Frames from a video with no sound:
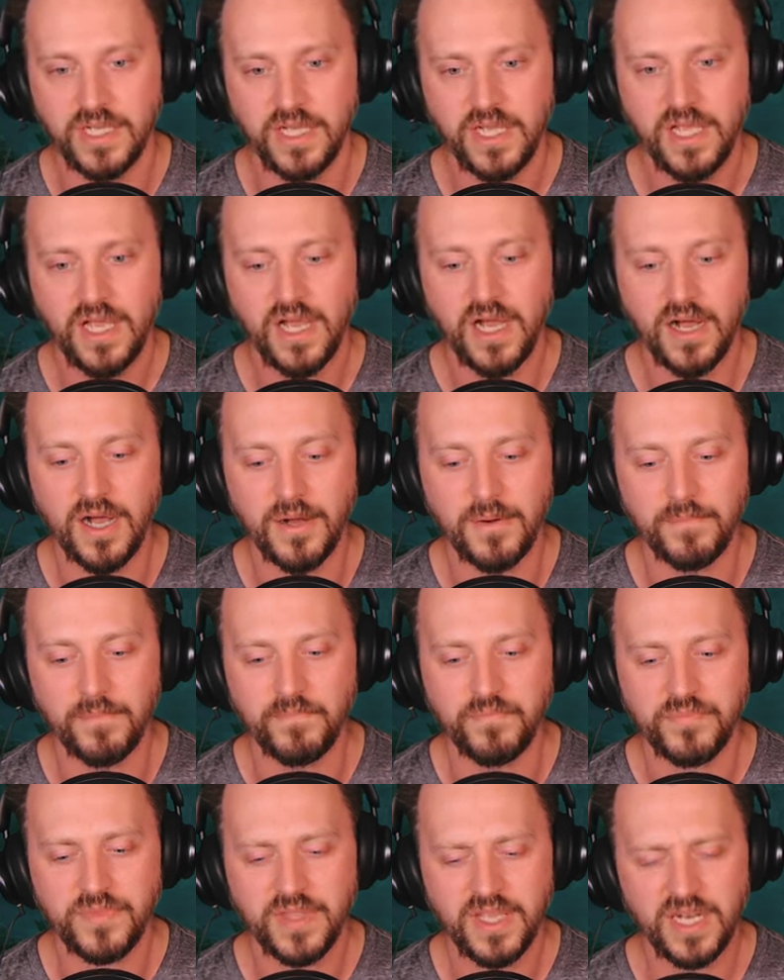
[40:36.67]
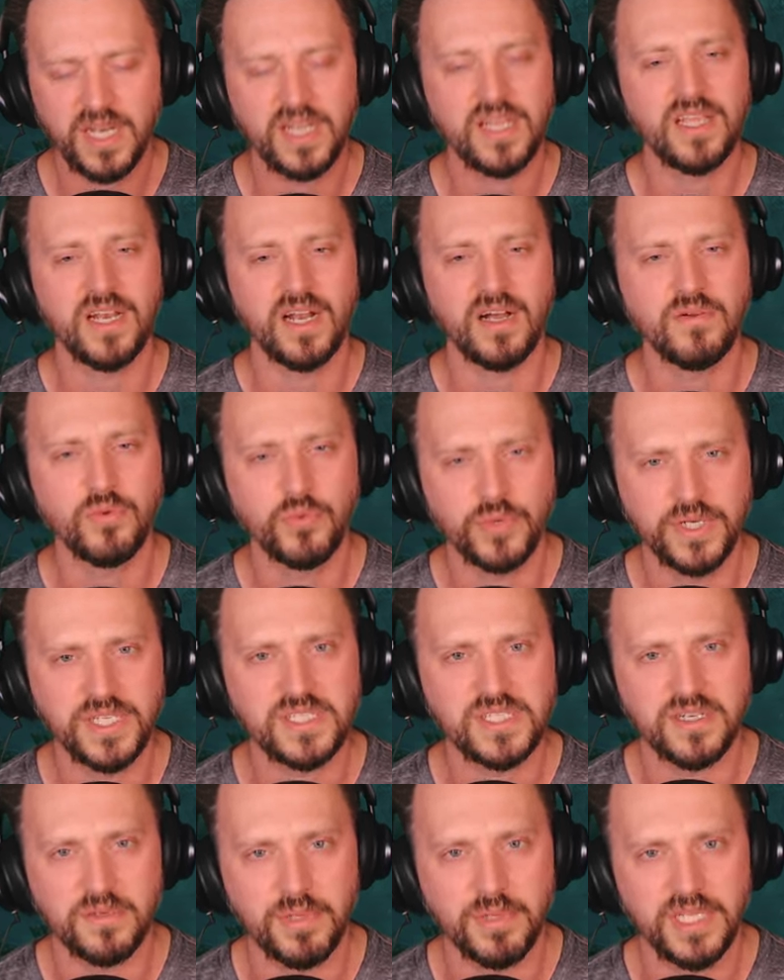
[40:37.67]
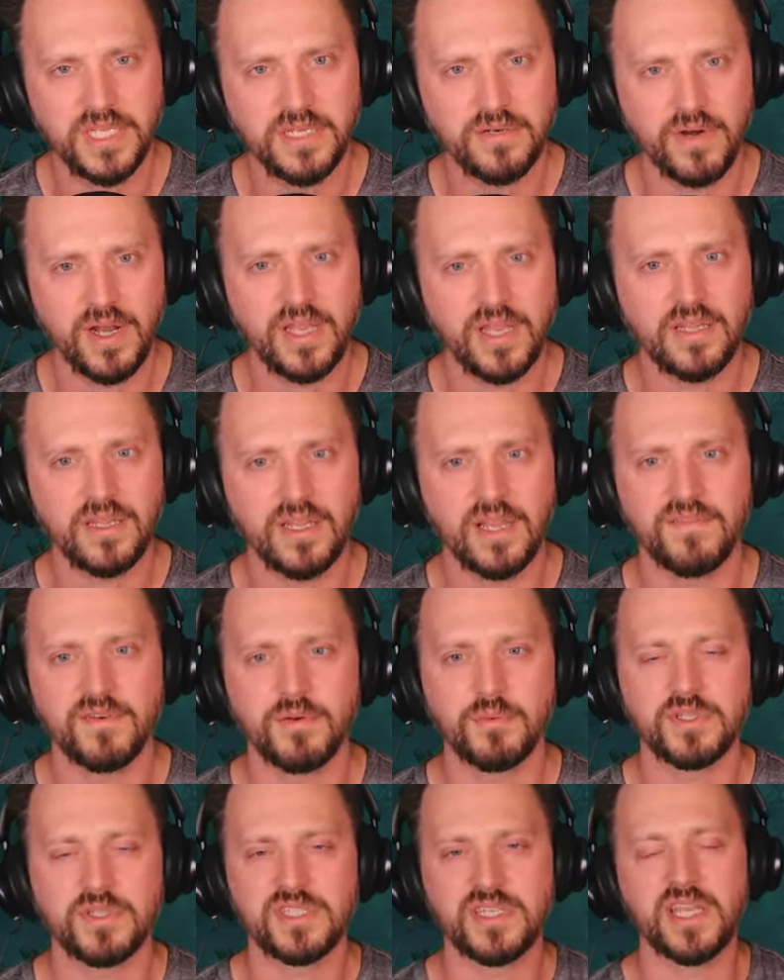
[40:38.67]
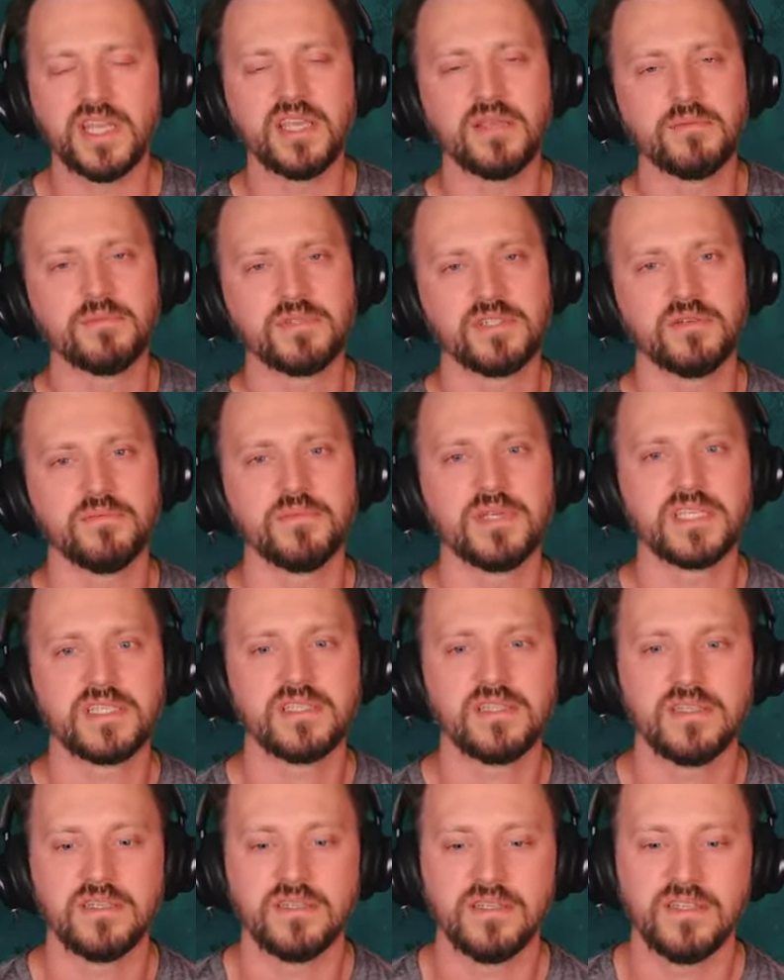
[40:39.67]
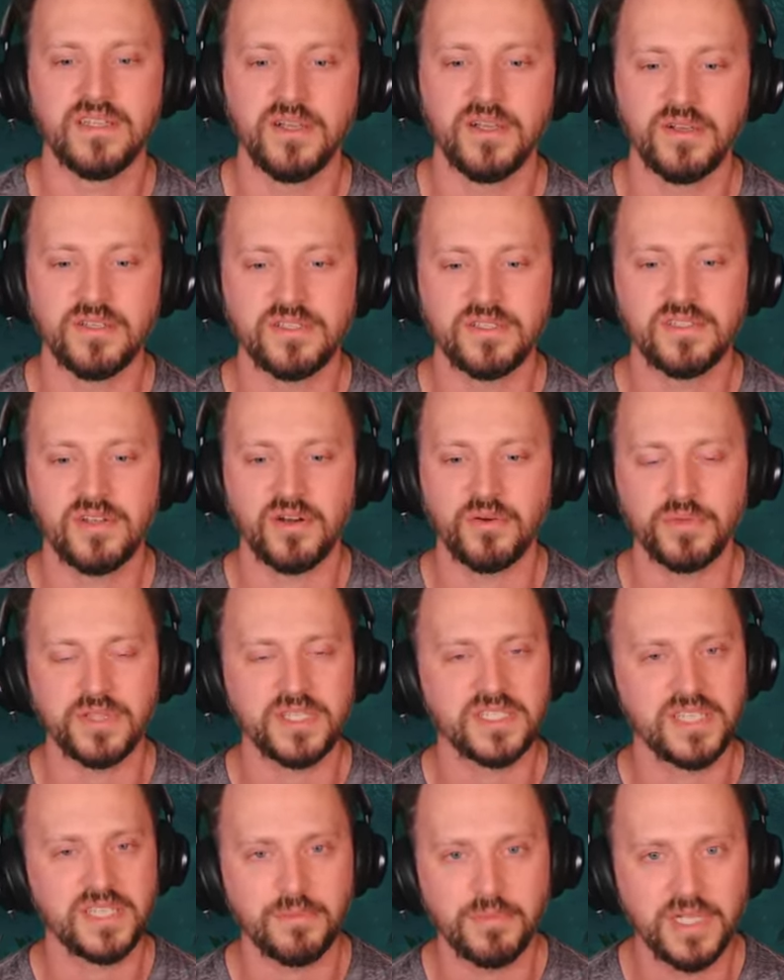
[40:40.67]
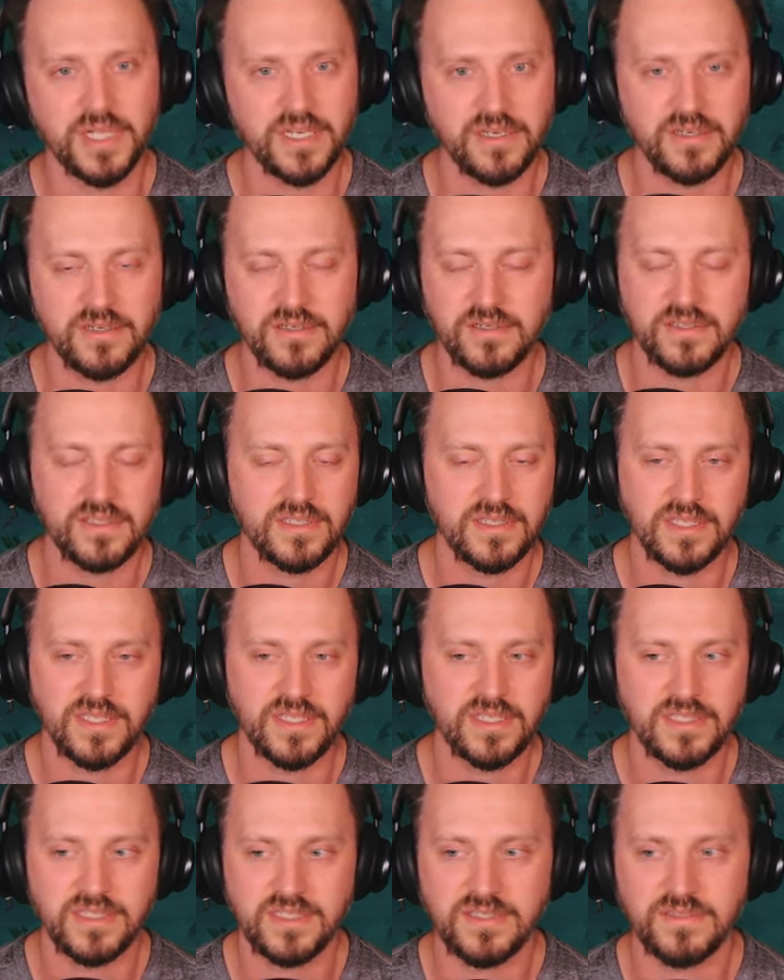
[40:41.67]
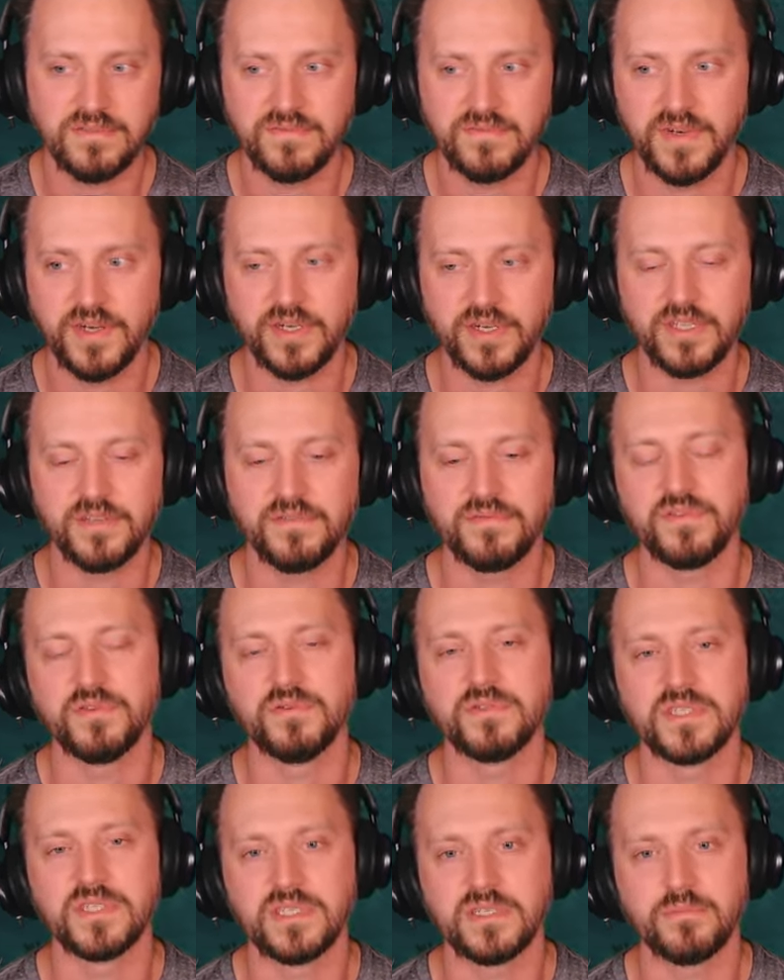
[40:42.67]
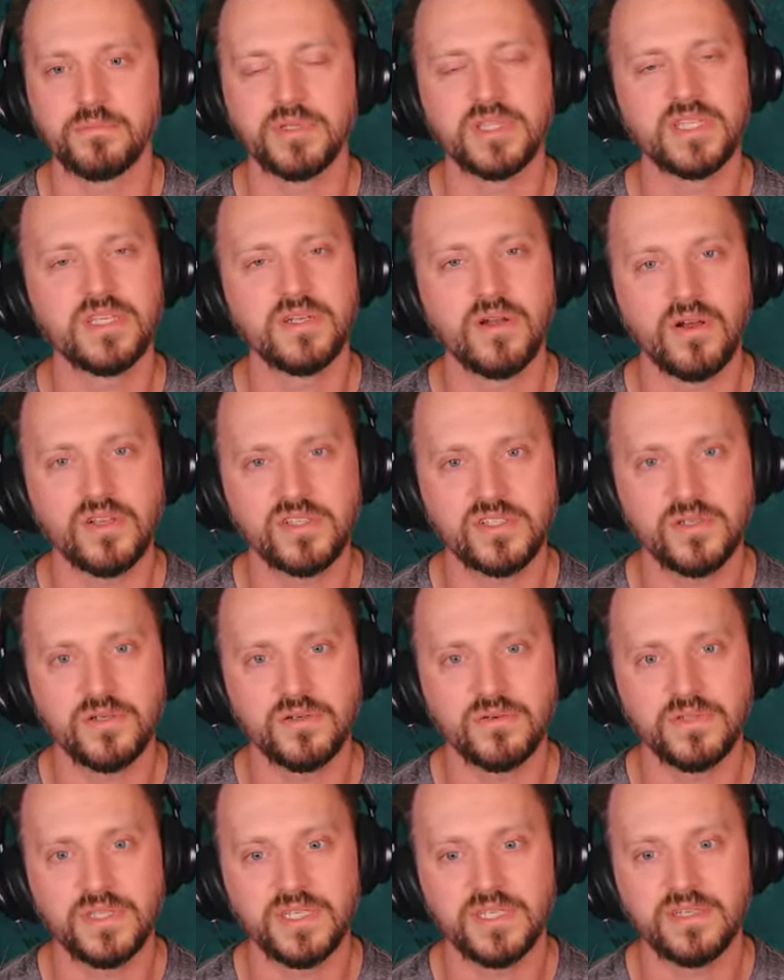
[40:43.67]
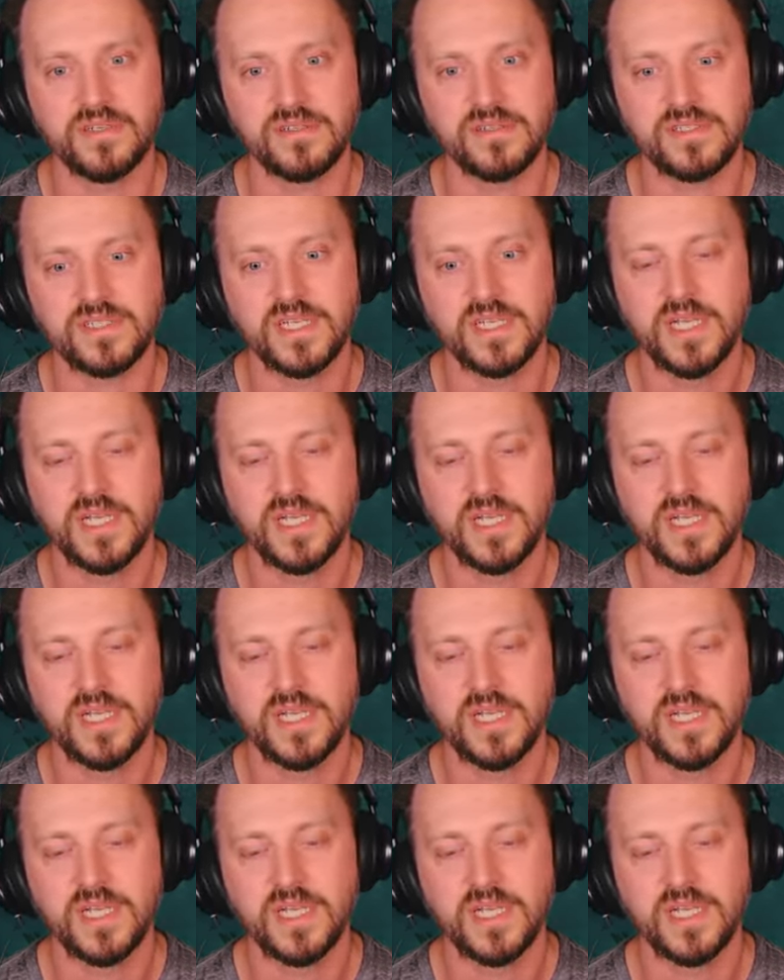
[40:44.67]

Um and I you know reasonably right everyone's names don't make they all start with the same letter. It's very confusing. But then also there's